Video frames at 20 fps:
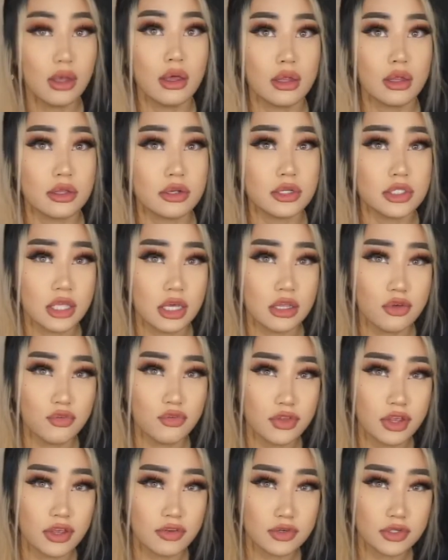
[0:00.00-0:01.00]
There's other
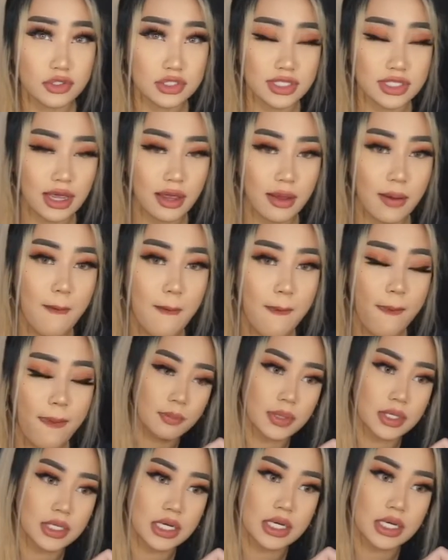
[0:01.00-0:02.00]
flavors like
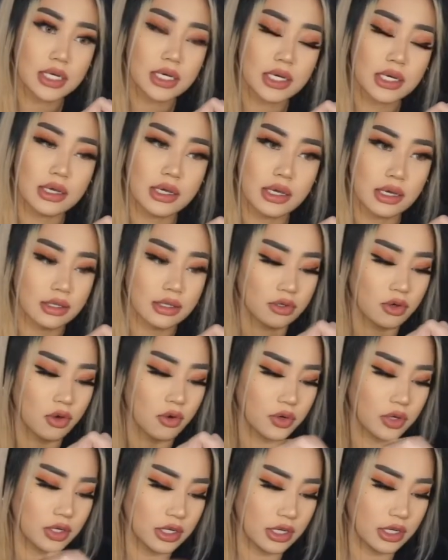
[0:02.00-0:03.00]
banana and
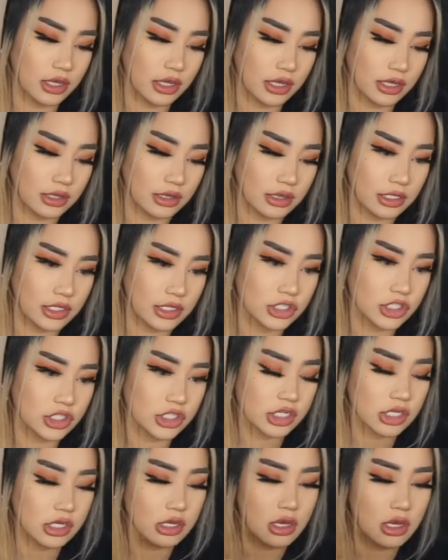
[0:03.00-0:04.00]
coconut and
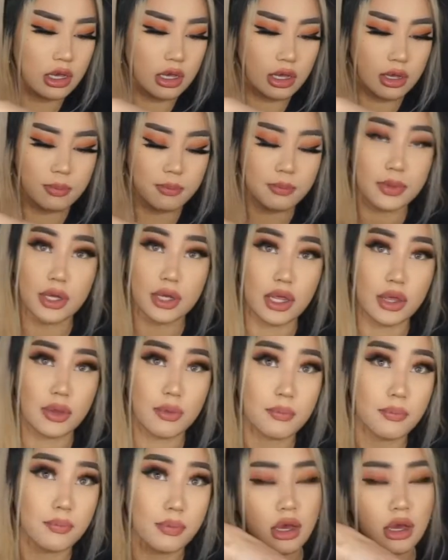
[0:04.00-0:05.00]
lychee, but
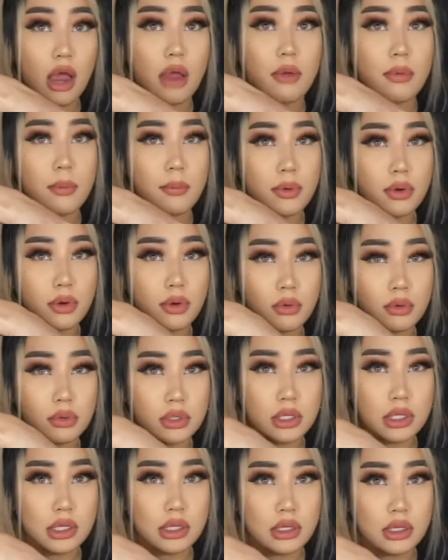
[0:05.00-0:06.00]
I remember
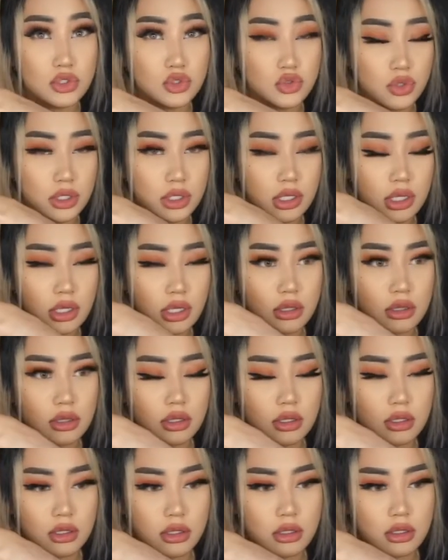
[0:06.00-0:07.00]
only drinking
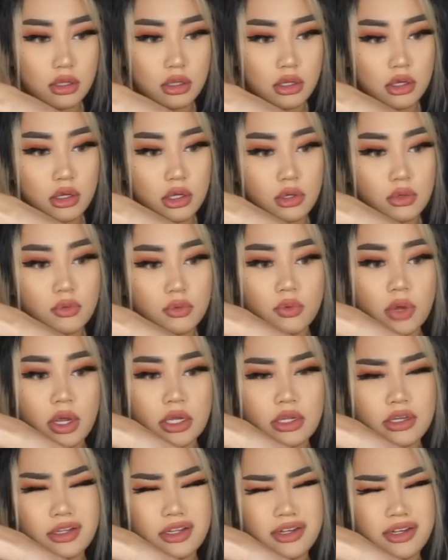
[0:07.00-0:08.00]
the
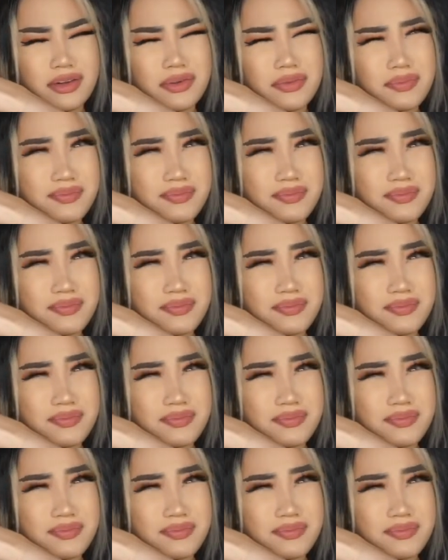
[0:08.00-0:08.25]
regular